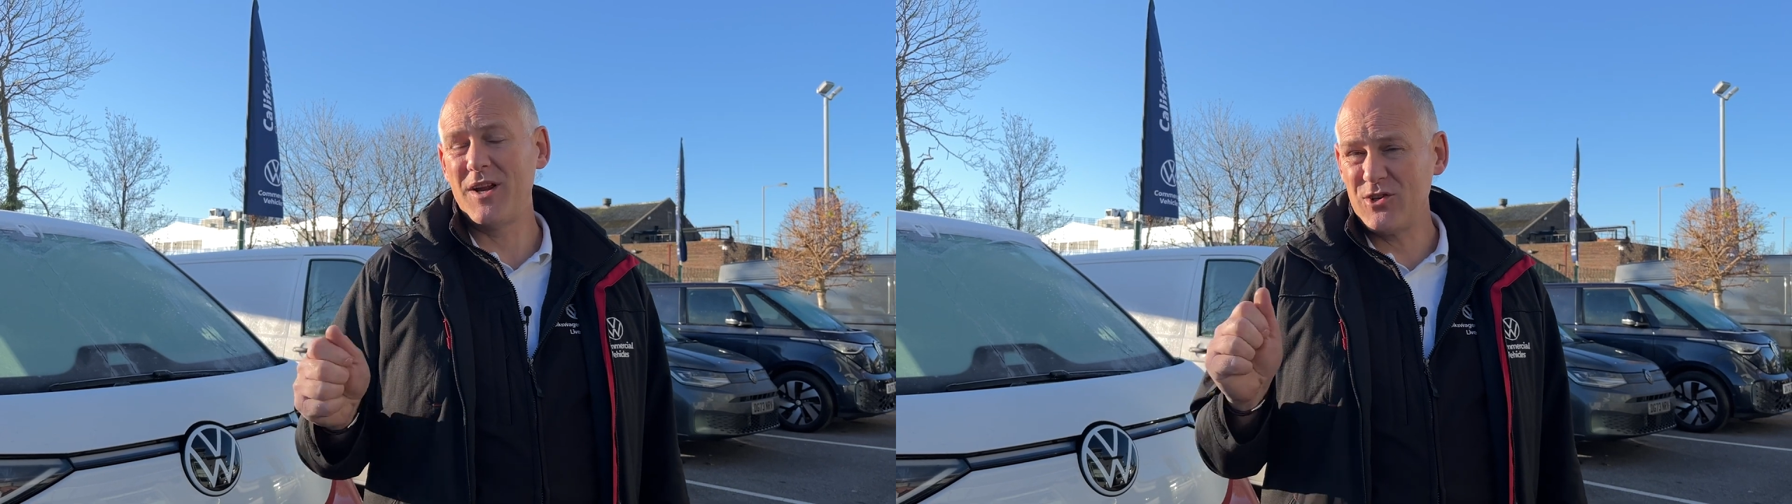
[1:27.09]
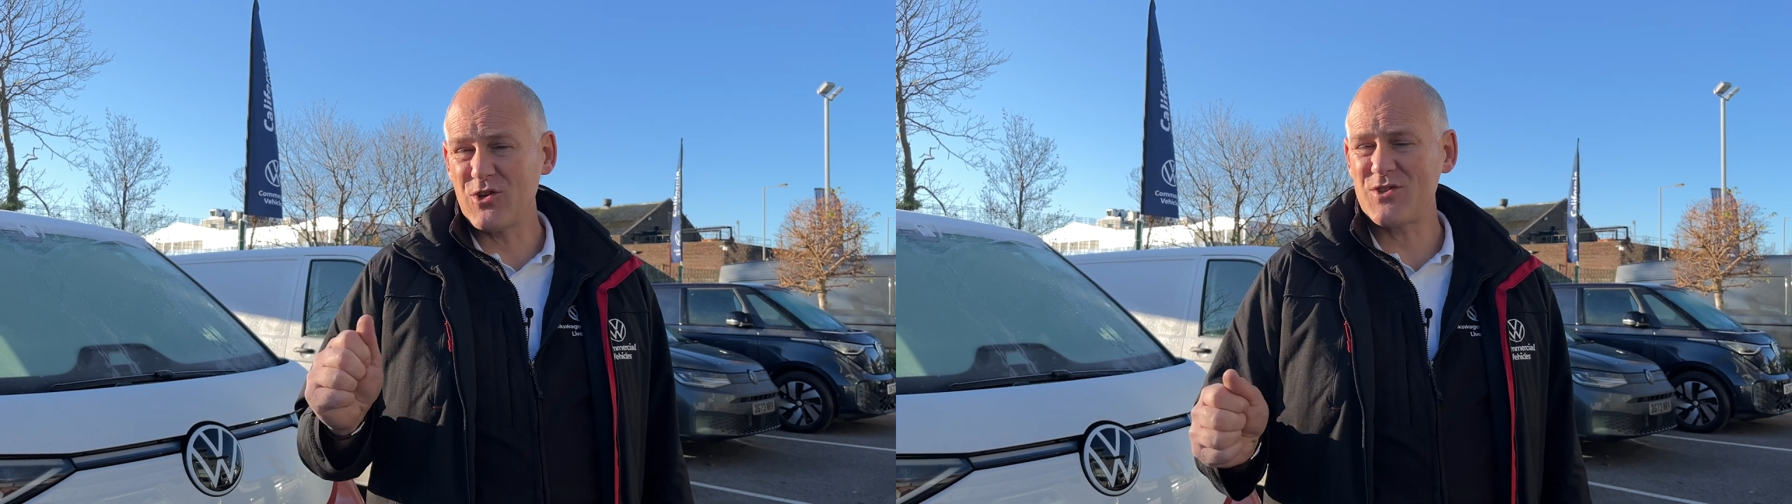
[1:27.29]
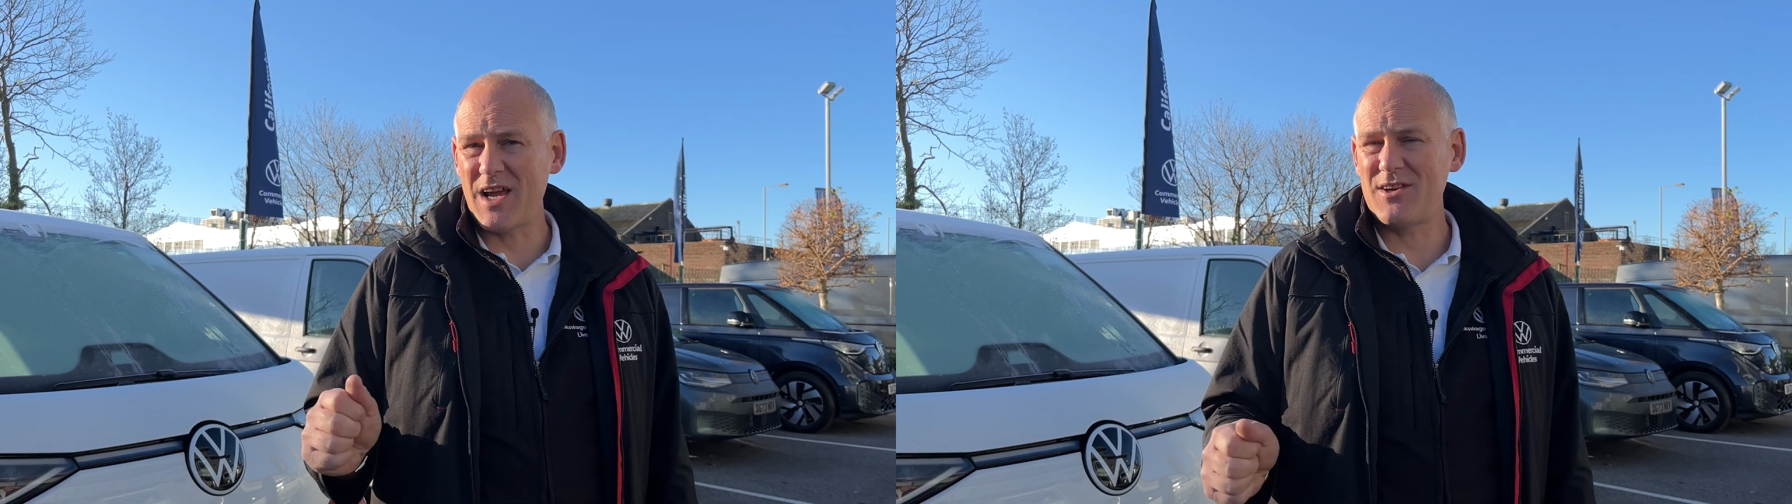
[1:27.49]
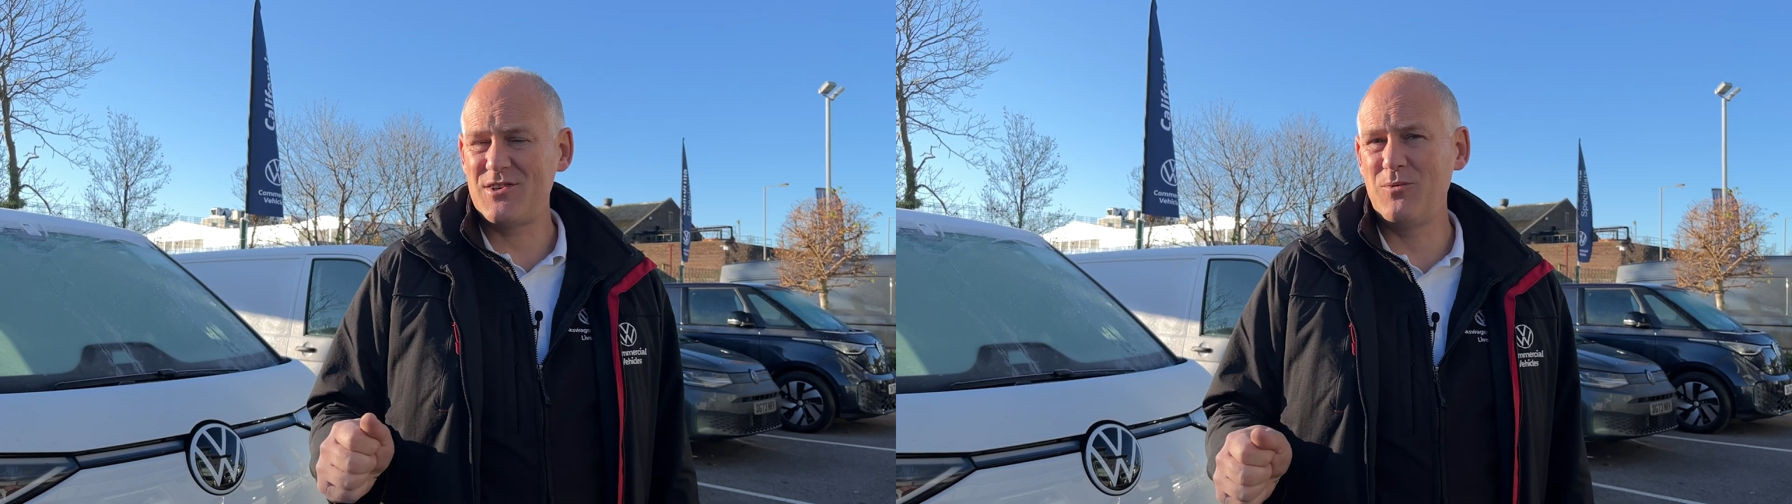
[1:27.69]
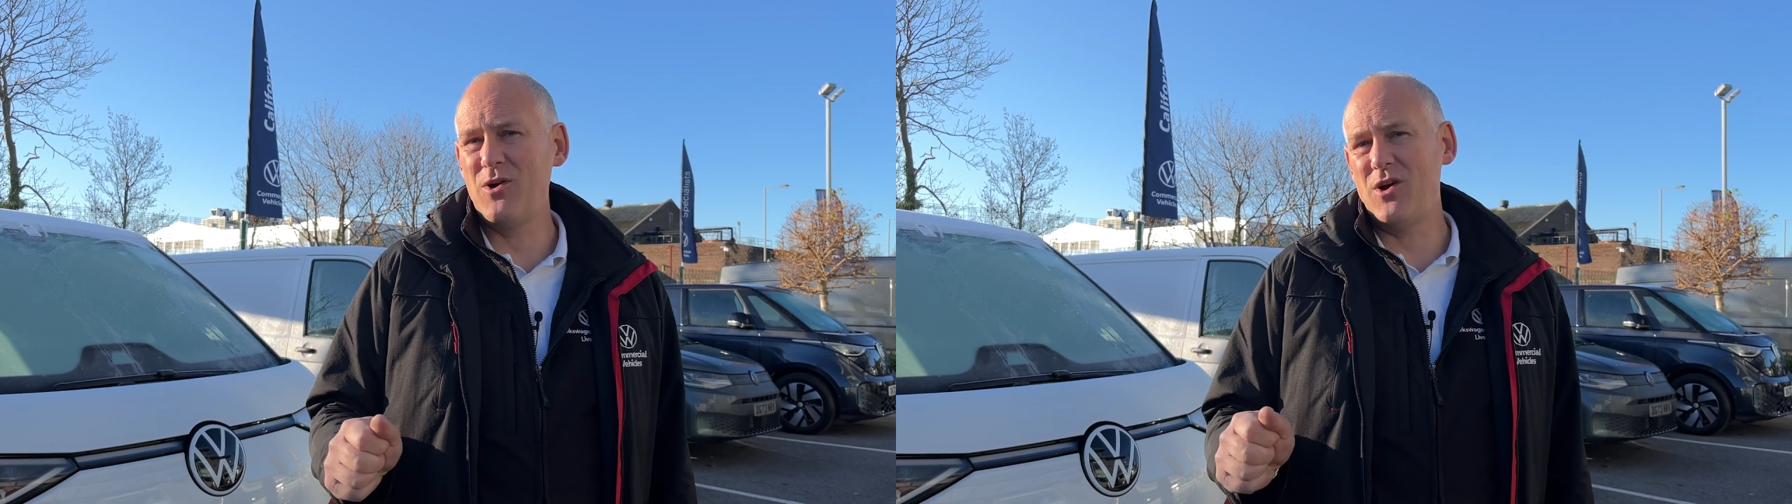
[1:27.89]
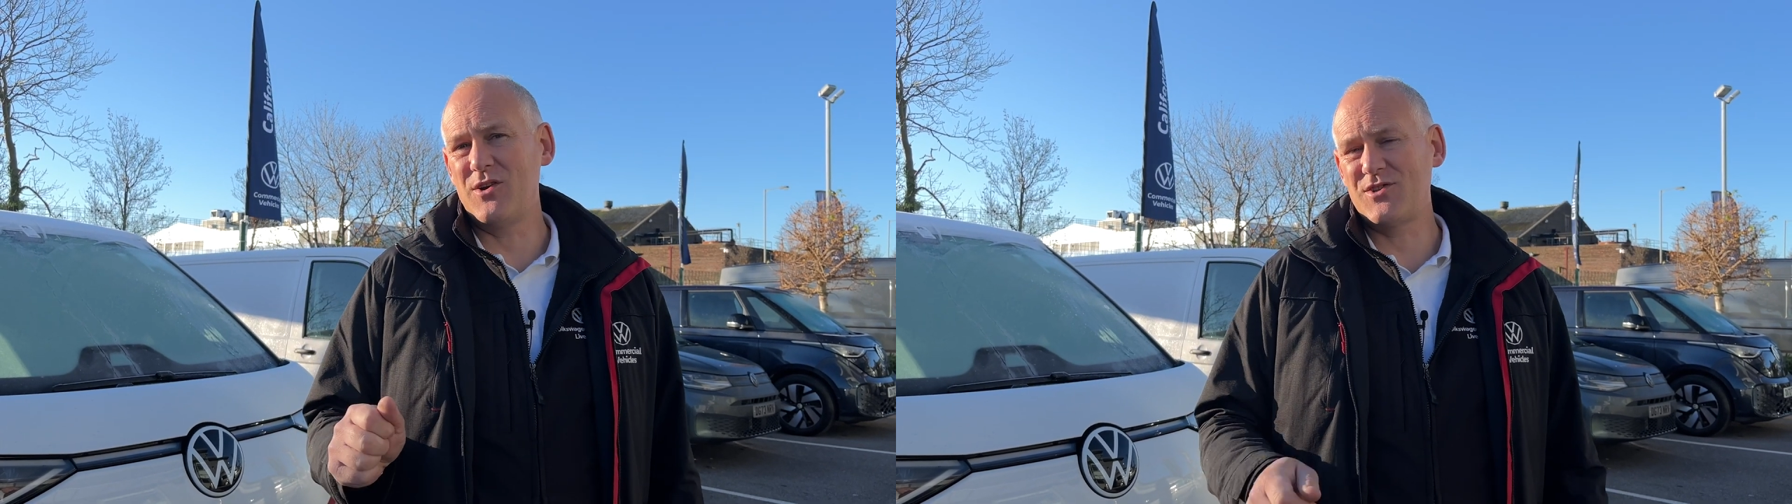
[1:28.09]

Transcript: it does actually work.